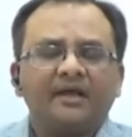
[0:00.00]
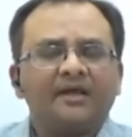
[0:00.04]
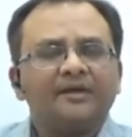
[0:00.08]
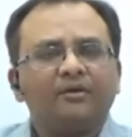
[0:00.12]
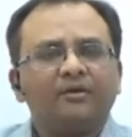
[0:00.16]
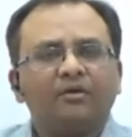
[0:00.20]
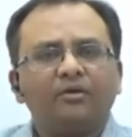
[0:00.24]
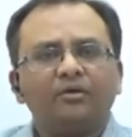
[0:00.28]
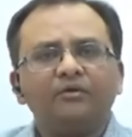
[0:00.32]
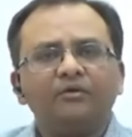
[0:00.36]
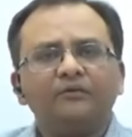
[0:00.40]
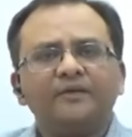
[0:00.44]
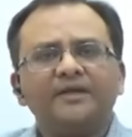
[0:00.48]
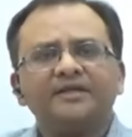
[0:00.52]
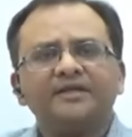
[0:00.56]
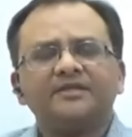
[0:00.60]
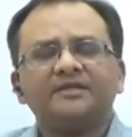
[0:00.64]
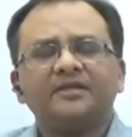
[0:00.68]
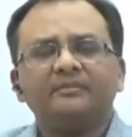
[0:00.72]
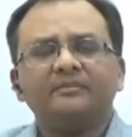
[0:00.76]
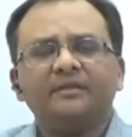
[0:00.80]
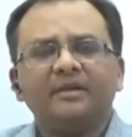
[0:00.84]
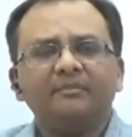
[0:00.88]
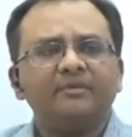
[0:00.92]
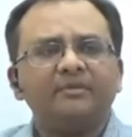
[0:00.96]
And
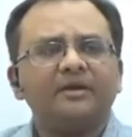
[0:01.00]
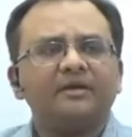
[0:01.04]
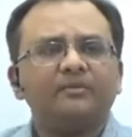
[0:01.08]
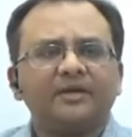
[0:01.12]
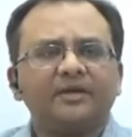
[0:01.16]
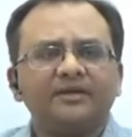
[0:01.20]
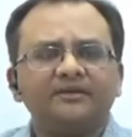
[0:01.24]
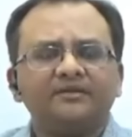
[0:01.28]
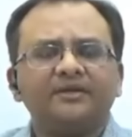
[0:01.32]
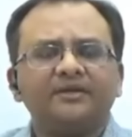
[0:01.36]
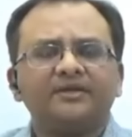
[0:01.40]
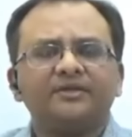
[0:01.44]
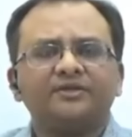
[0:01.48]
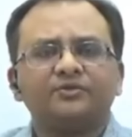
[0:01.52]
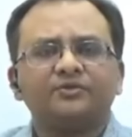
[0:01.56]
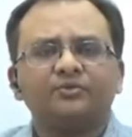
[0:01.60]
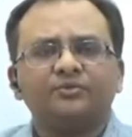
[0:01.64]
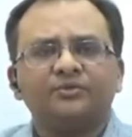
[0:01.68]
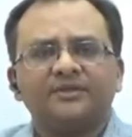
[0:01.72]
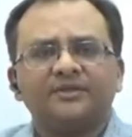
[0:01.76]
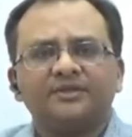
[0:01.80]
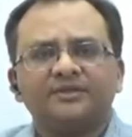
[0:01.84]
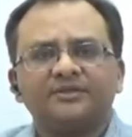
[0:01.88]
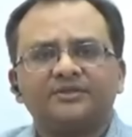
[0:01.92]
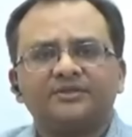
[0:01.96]
always remember one thing,
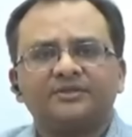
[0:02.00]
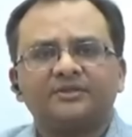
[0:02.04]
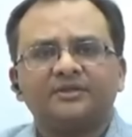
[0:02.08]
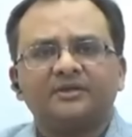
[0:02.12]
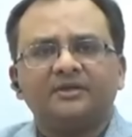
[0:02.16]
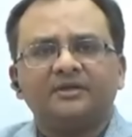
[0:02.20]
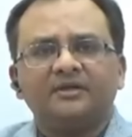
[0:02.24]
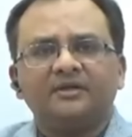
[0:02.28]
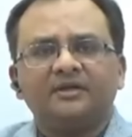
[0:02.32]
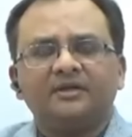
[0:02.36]
students,